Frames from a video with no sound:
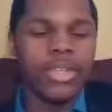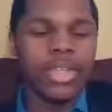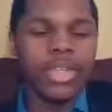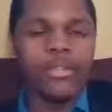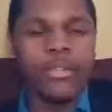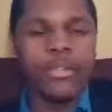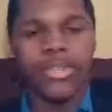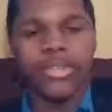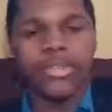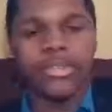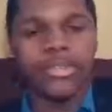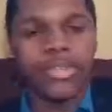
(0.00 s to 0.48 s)

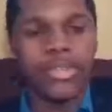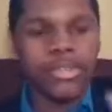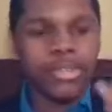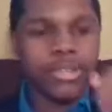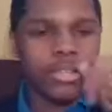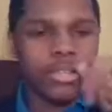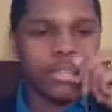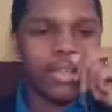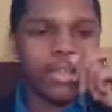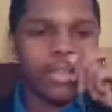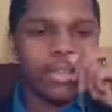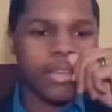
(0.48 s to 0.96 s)
about
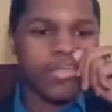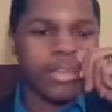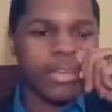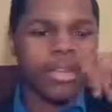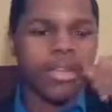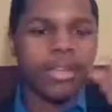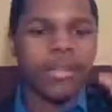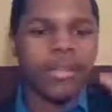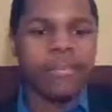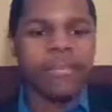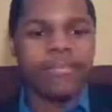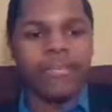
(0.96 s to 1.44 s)

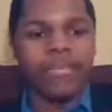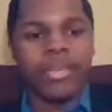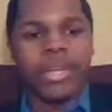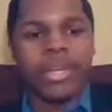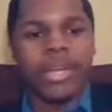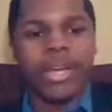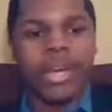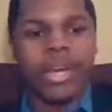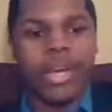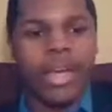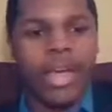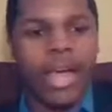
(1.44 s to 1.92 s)
sensitivity,
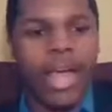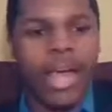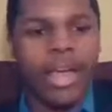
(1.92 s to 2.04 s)
uh,